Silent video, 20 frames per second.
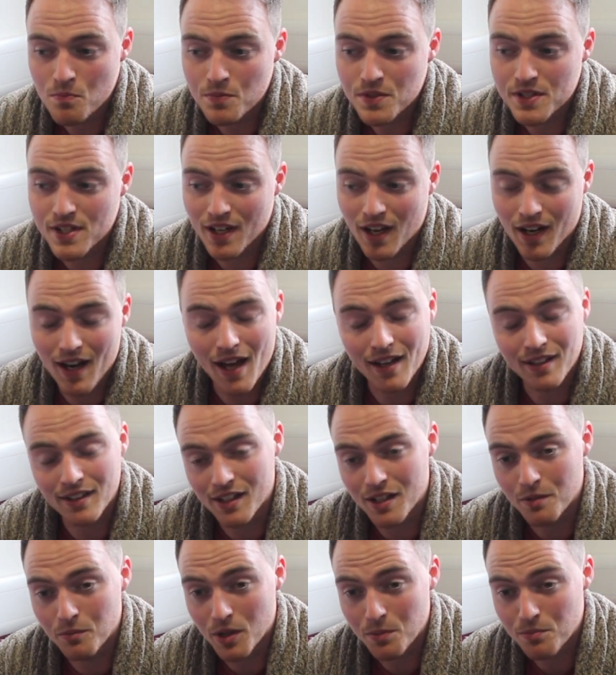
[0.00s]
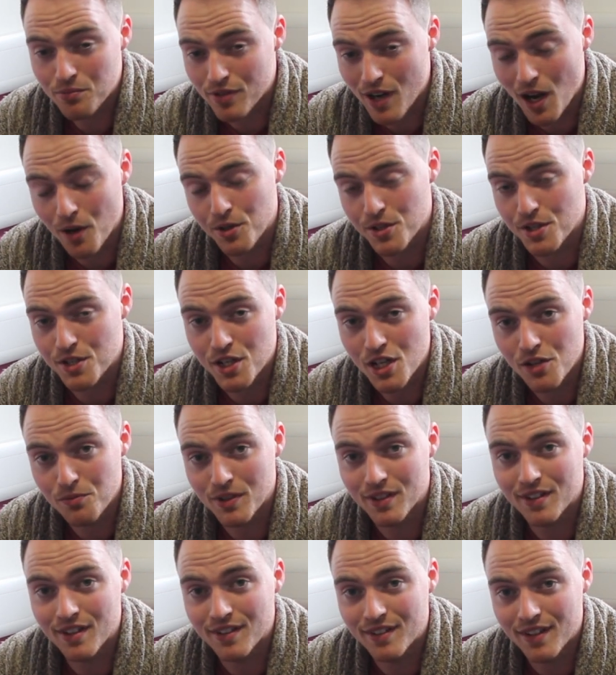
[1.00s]
Single-handedly my proudest
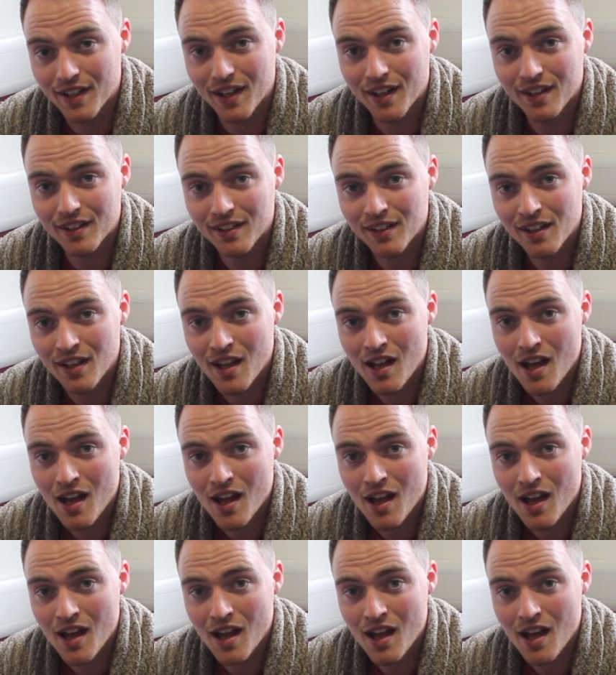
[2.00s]
achievement to date.